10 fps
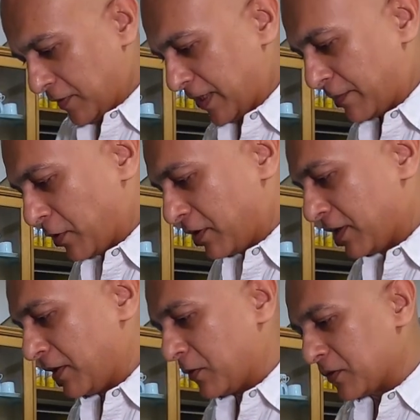And that
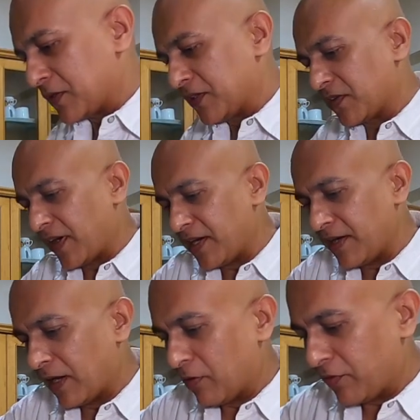prawn ghee roast is
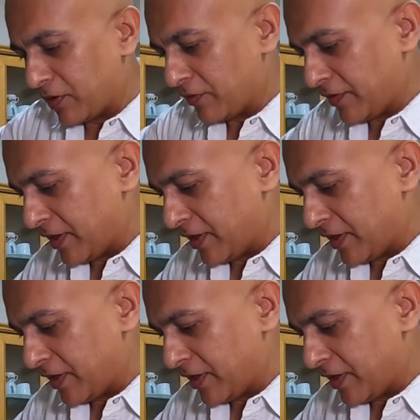ready now for the